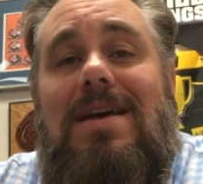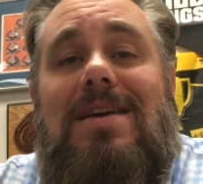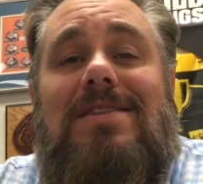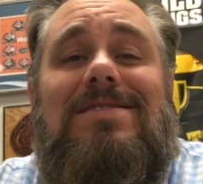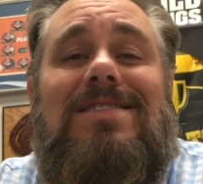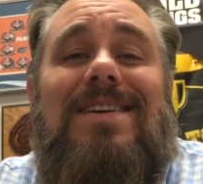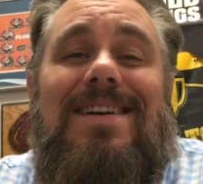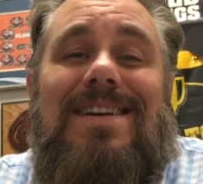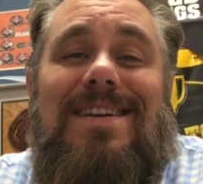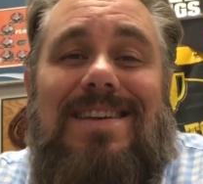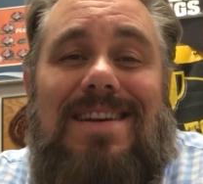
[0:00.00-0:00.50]

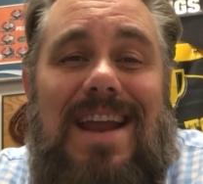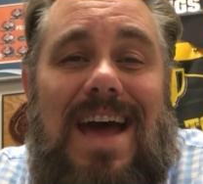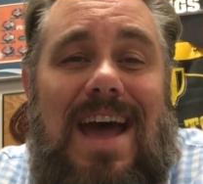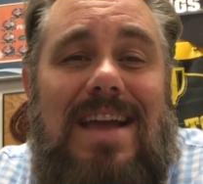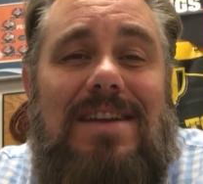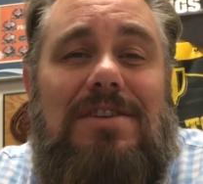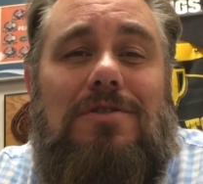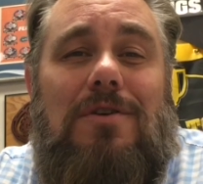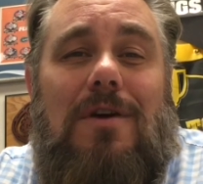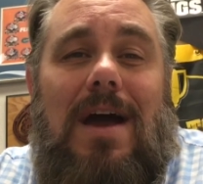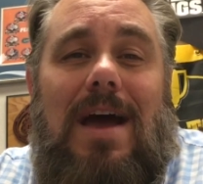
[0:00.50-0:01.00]
is,
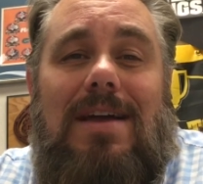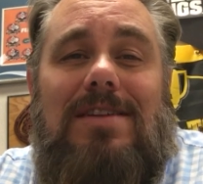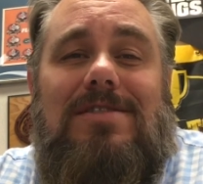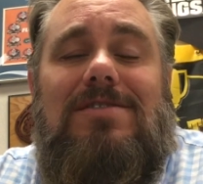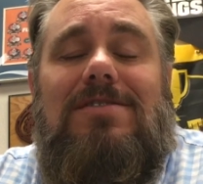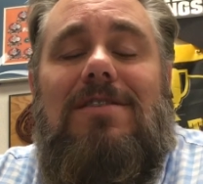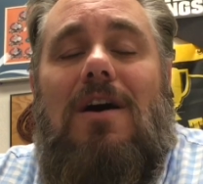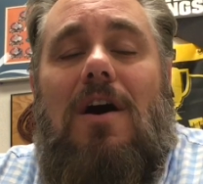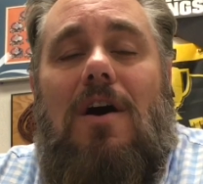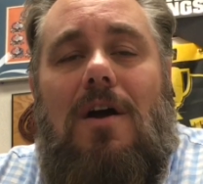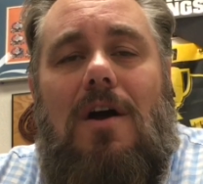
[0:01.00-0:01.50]

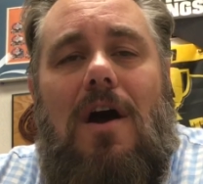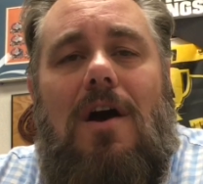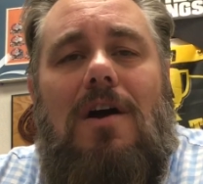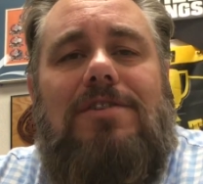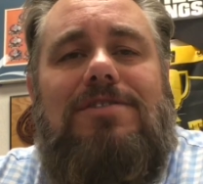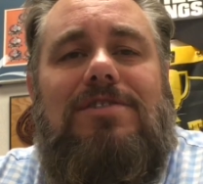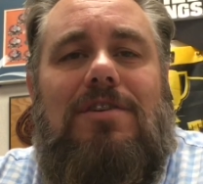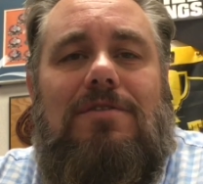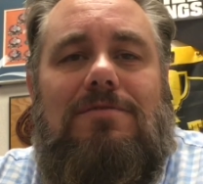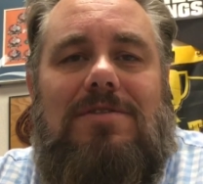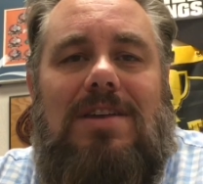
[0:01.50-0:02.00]
nitrites are
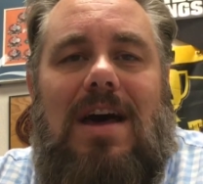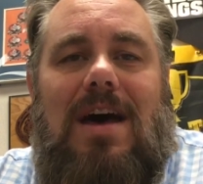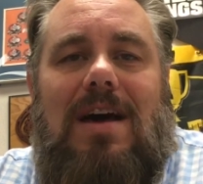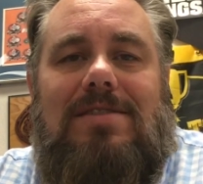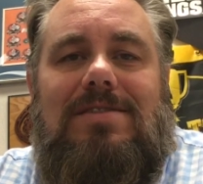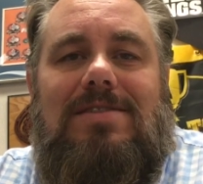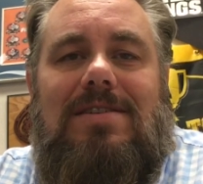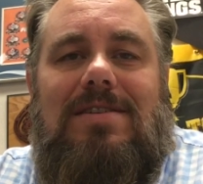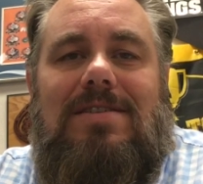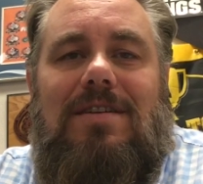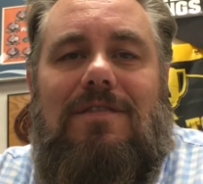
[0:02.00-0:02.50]
also
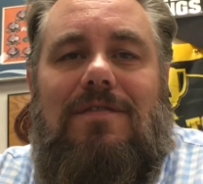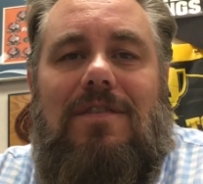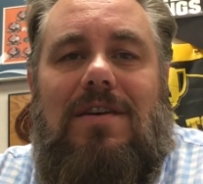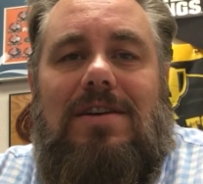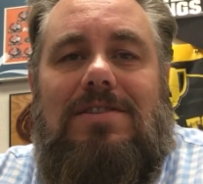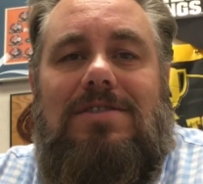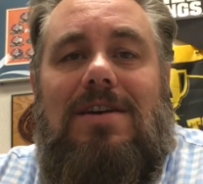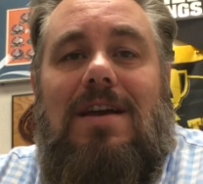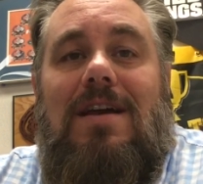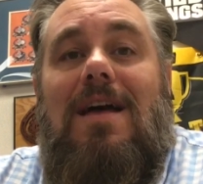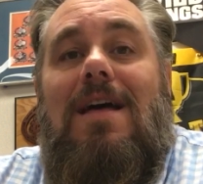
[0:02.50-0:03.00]
toxic to
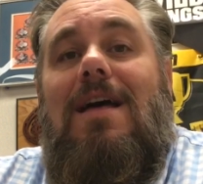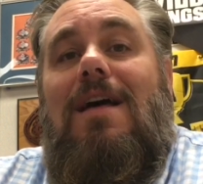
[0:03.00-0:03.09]
fish.